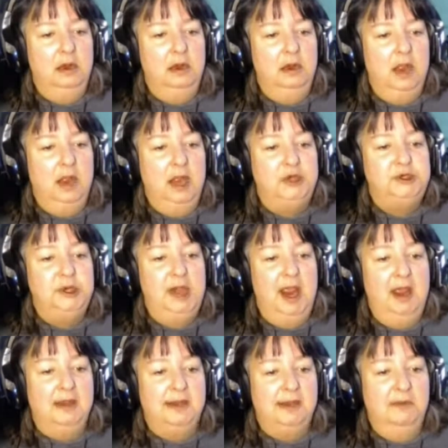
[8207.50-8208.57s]
I should
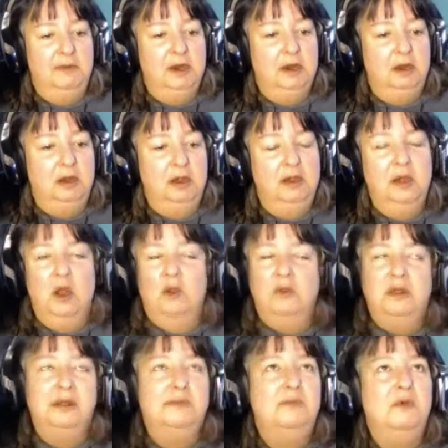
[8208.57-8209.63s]
ask some of no,
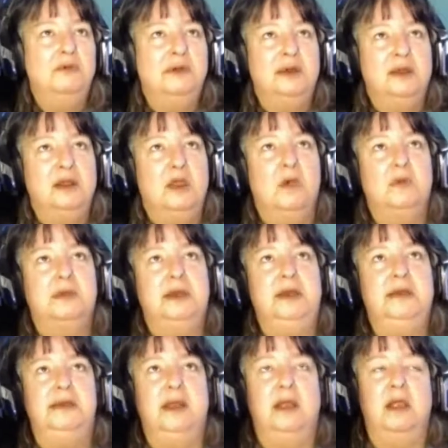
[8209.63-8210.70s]
because most of the
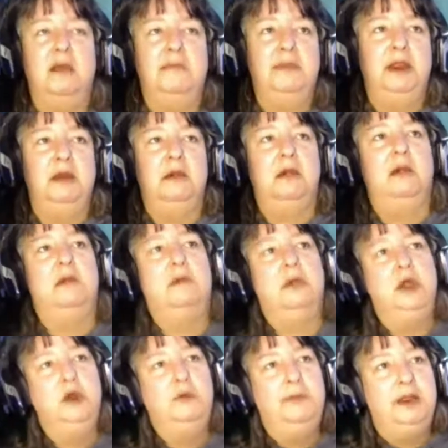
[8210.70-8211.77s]
coasties that come here are
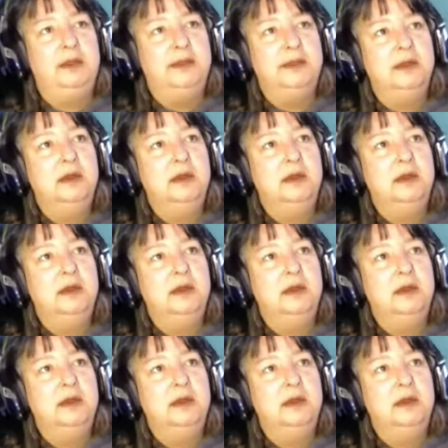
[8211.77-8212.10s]
newbies.